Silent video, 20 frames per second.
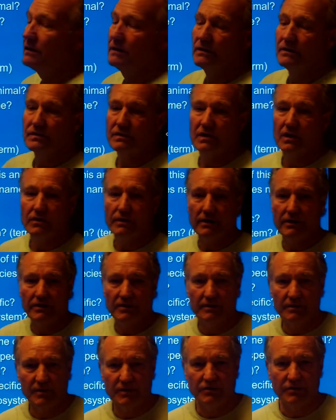So there
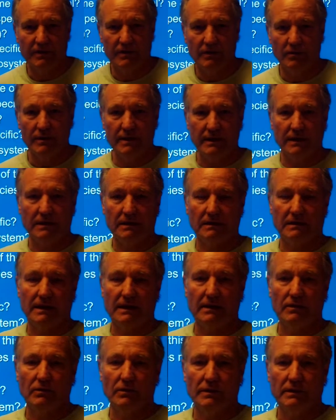is a mystery of the week.
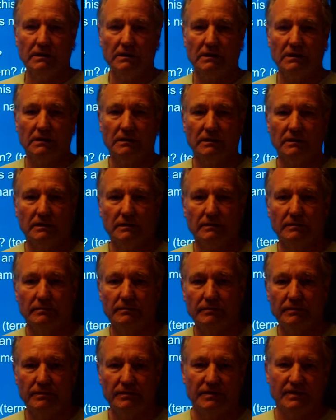I will
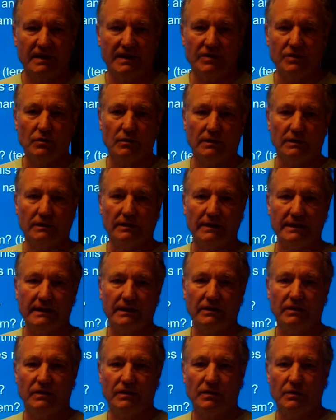send you a
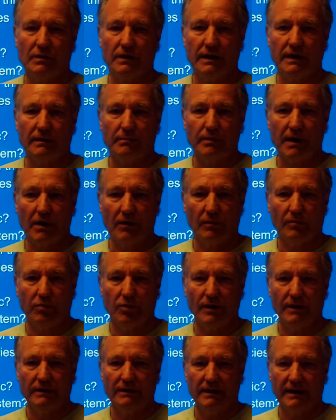link to a
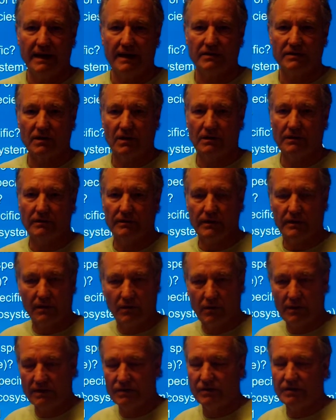PowerPoint that has all of the
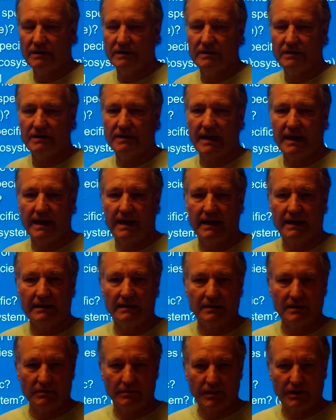questions
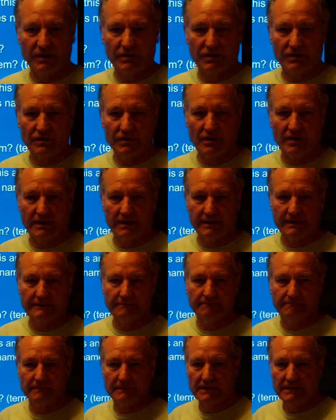and some pictures on it.